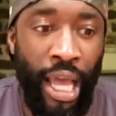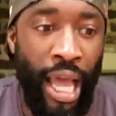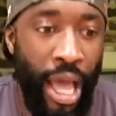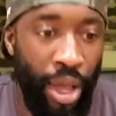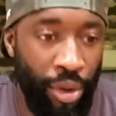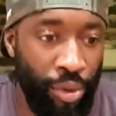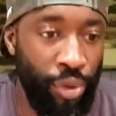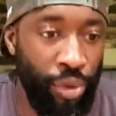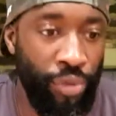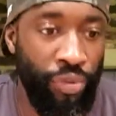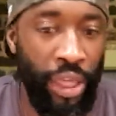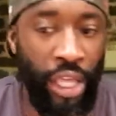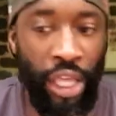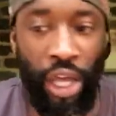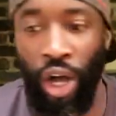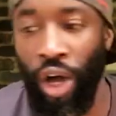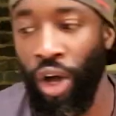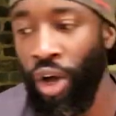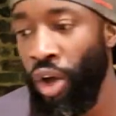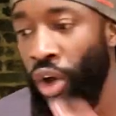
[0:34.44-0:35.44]
How good they
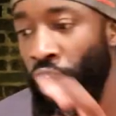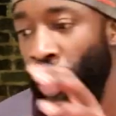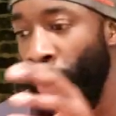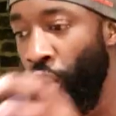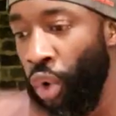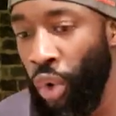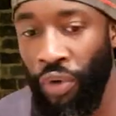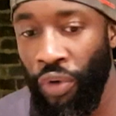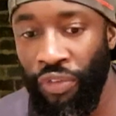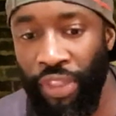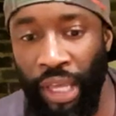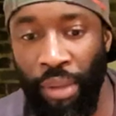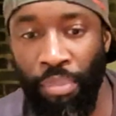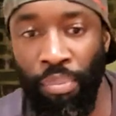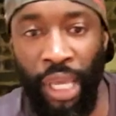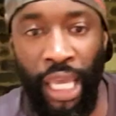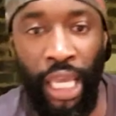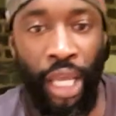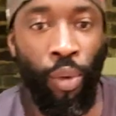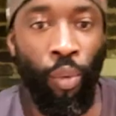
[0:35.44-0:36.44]
are, who have they
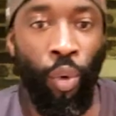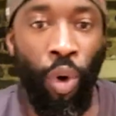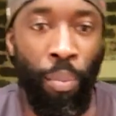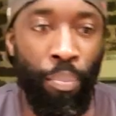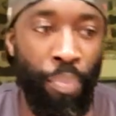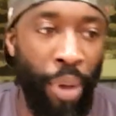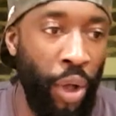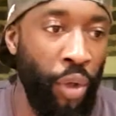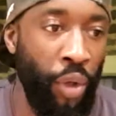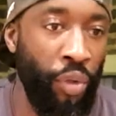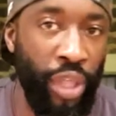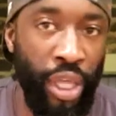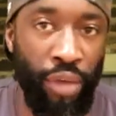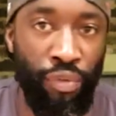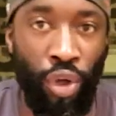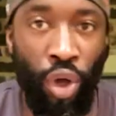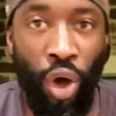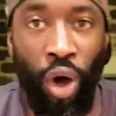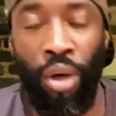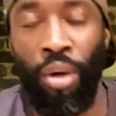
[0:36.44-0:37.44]
beat, what belt
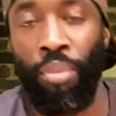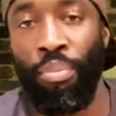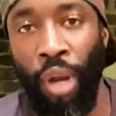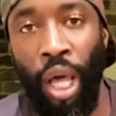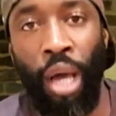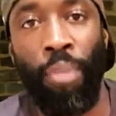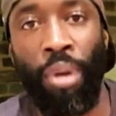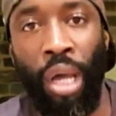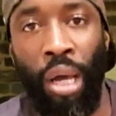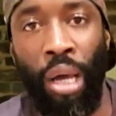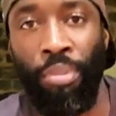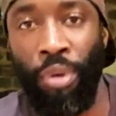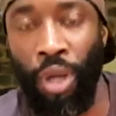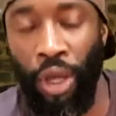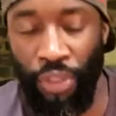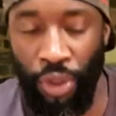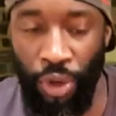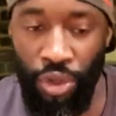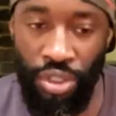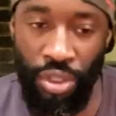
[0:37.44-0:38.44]
they've got, blah, blah, blah.
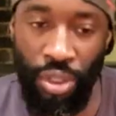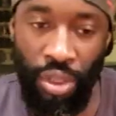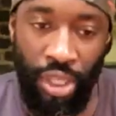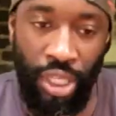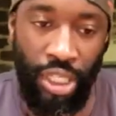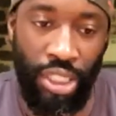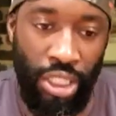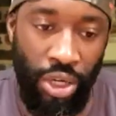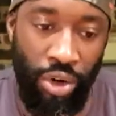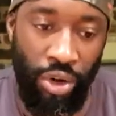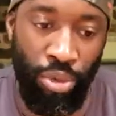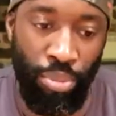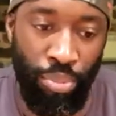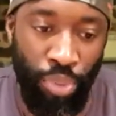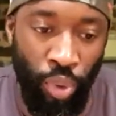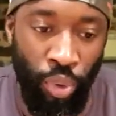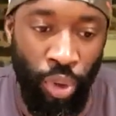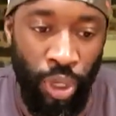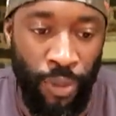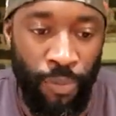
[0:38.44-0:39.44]
Those are the things that are
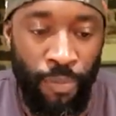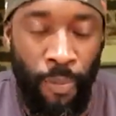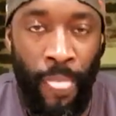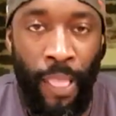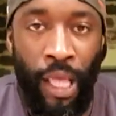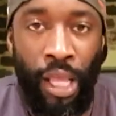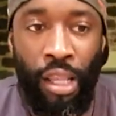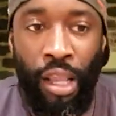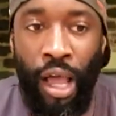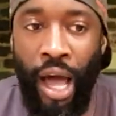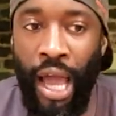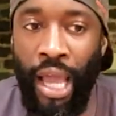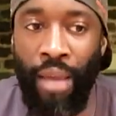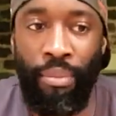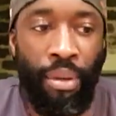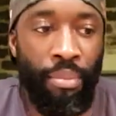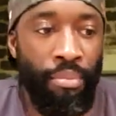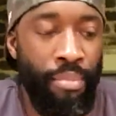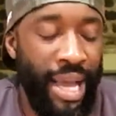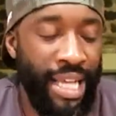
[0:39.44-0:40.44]
important. Like, I am
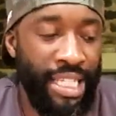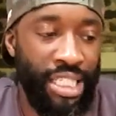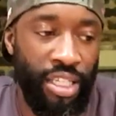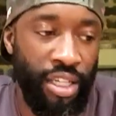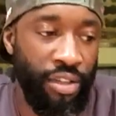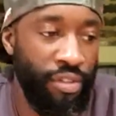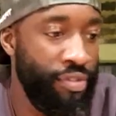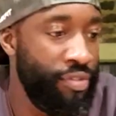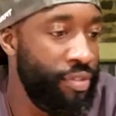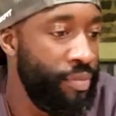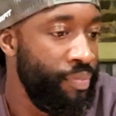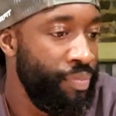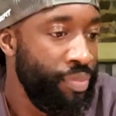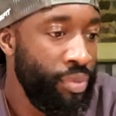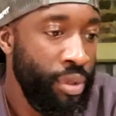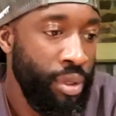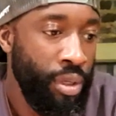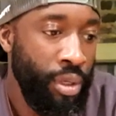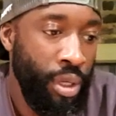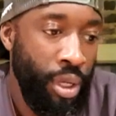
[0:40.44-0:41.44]
a massive,
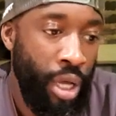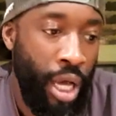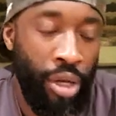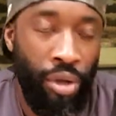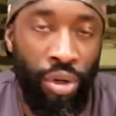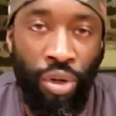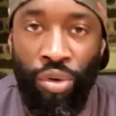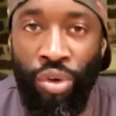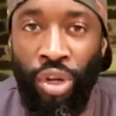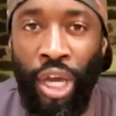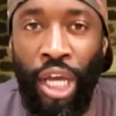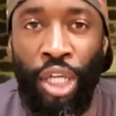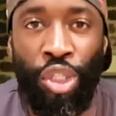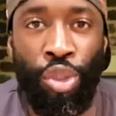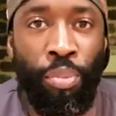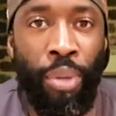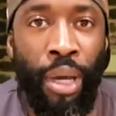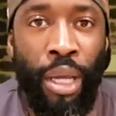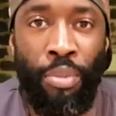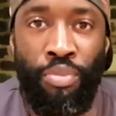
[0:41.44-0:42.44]
I don't know, Nigel
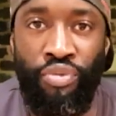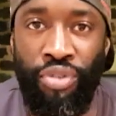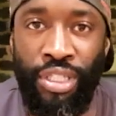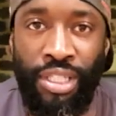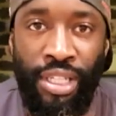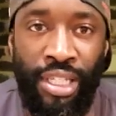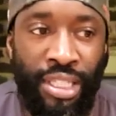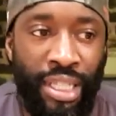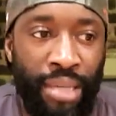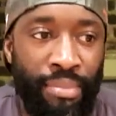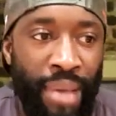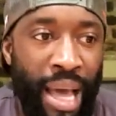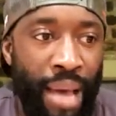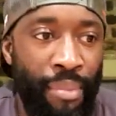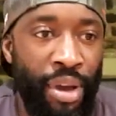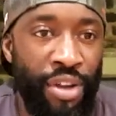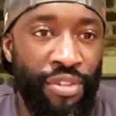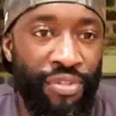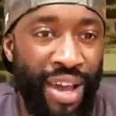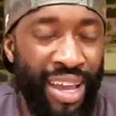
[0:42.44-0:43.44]
Benn, Prince Nassim
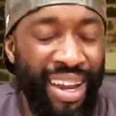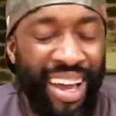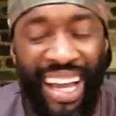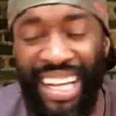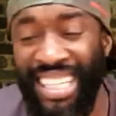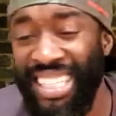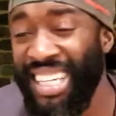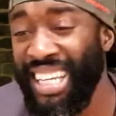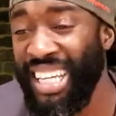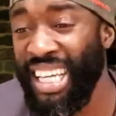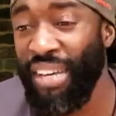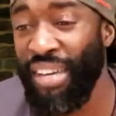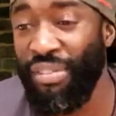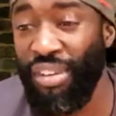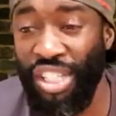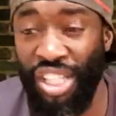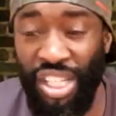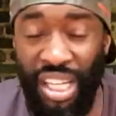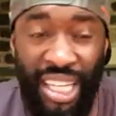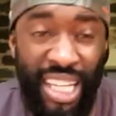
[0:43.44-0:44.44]
Hamed fan. I didn't give a
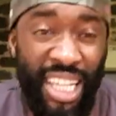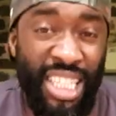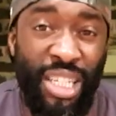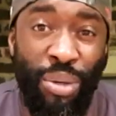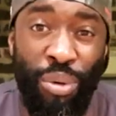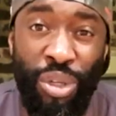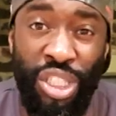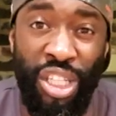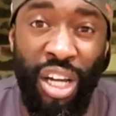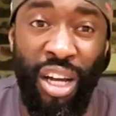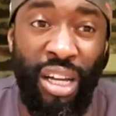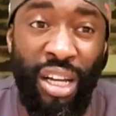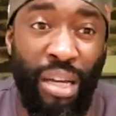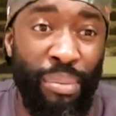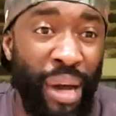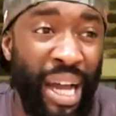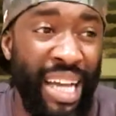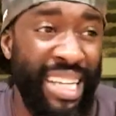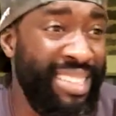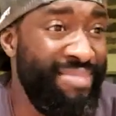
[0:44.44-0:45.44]
shit. Yes, I was younger,
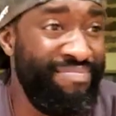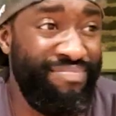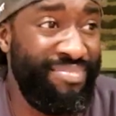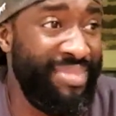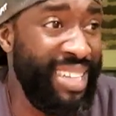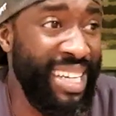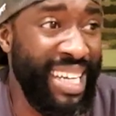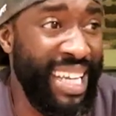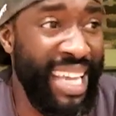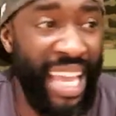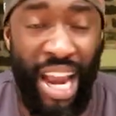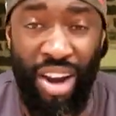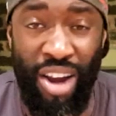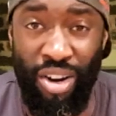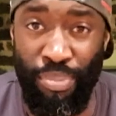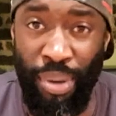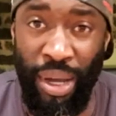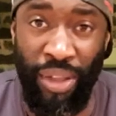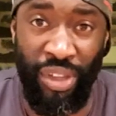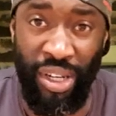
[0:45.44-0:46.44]
but I didn't care
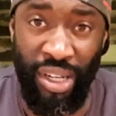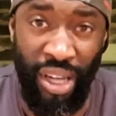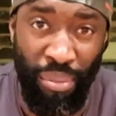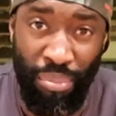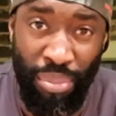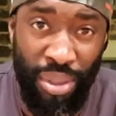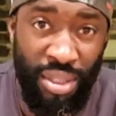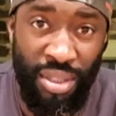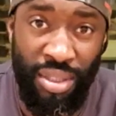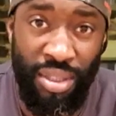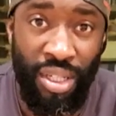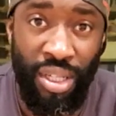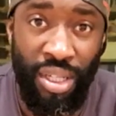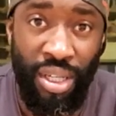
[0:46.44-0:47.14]
about the numbers.